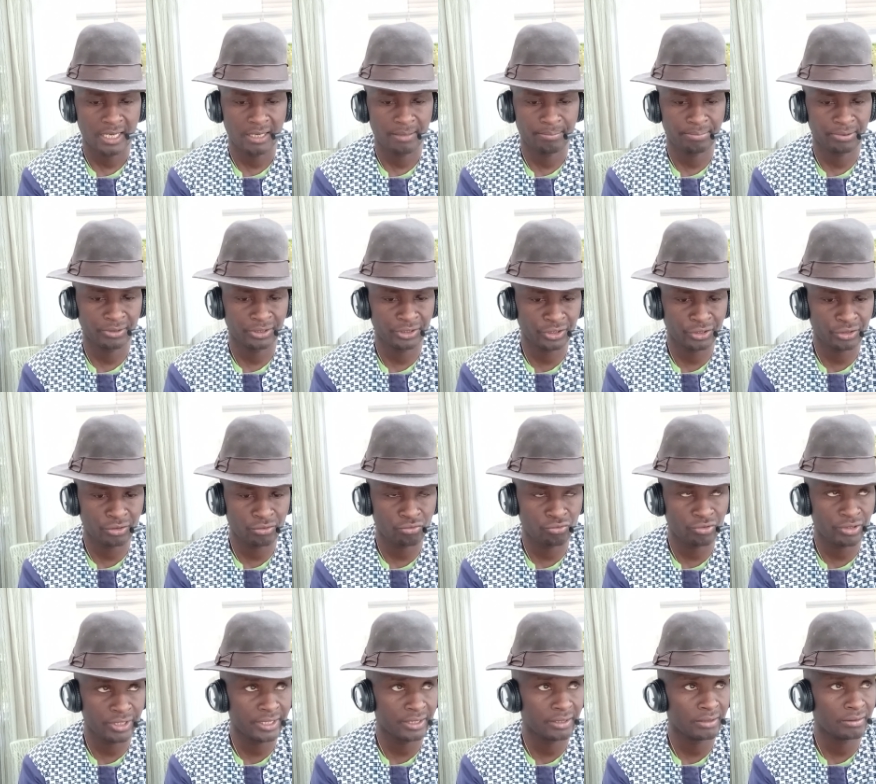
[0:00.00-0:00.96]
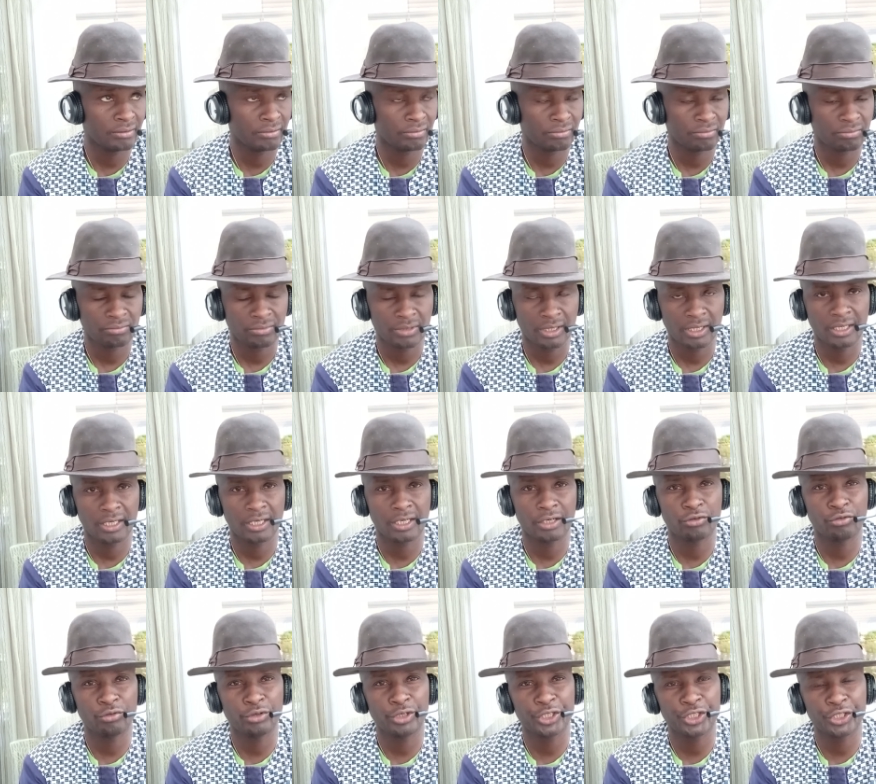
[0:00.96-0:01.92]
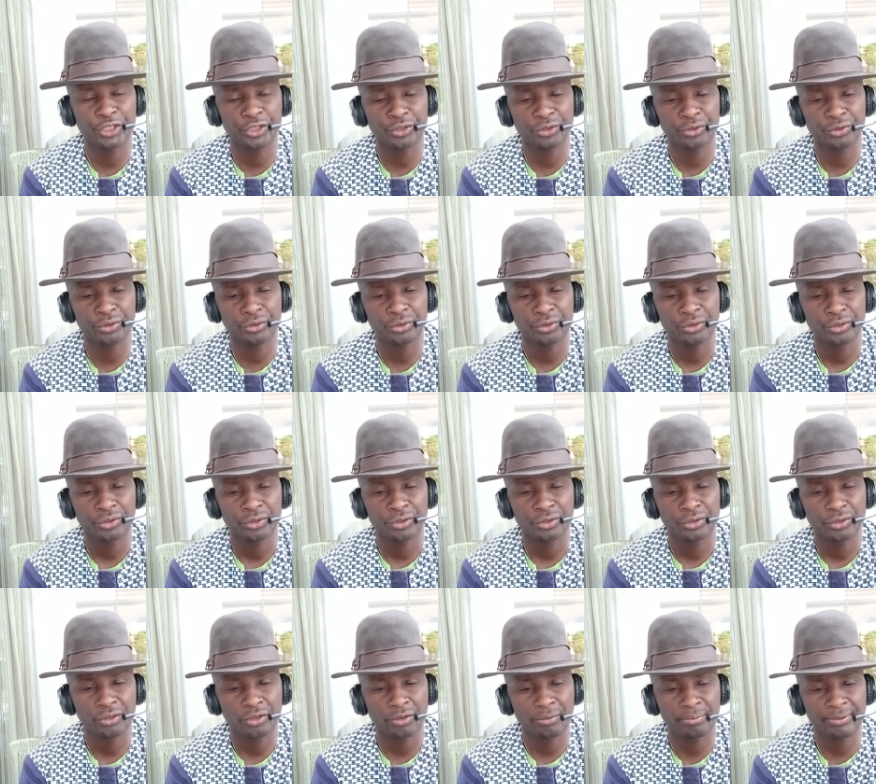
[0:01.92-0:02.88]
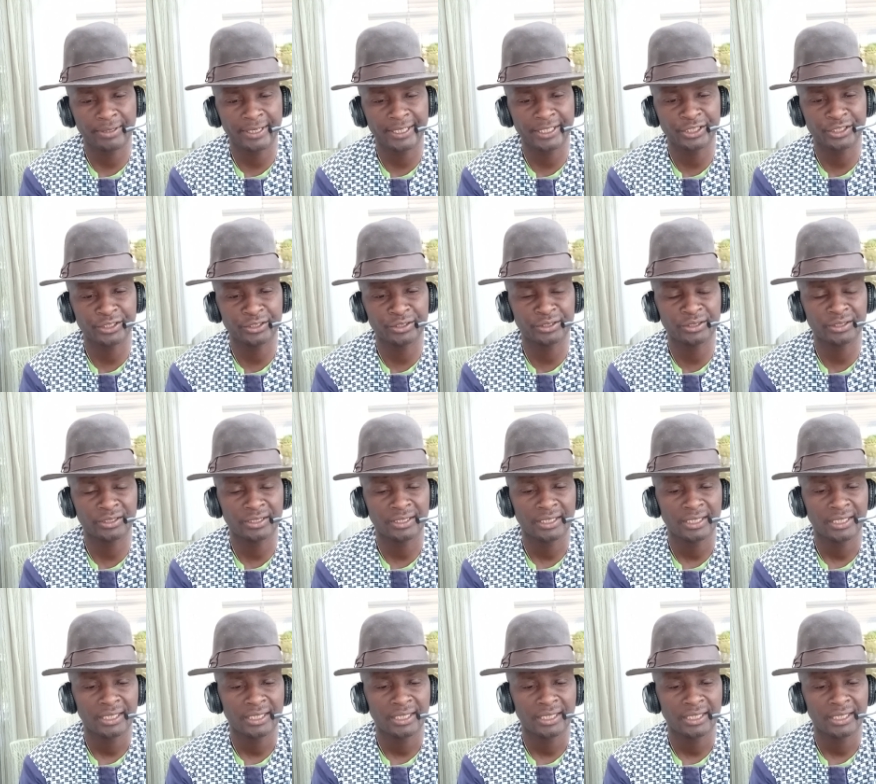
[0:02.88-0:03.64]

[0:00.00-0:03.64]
Political will, regional cooperation,